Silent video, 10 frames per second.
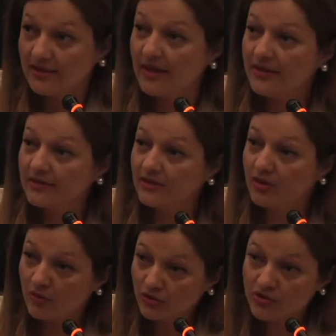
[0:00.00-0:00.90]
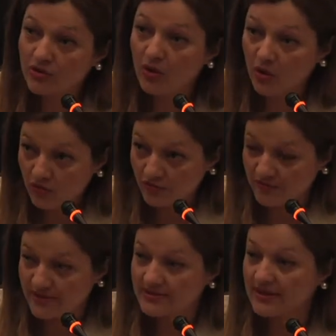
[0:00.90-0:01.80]
and also
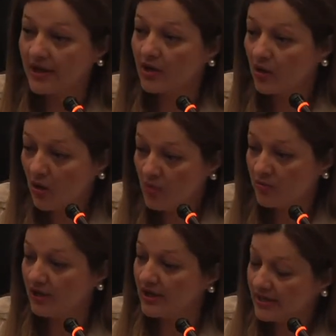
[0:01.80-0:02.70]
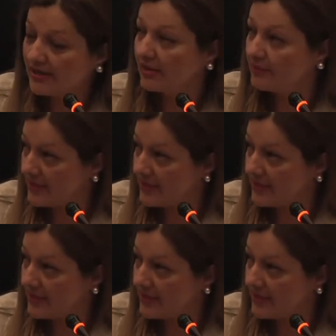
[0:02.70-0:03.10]
offers a common legal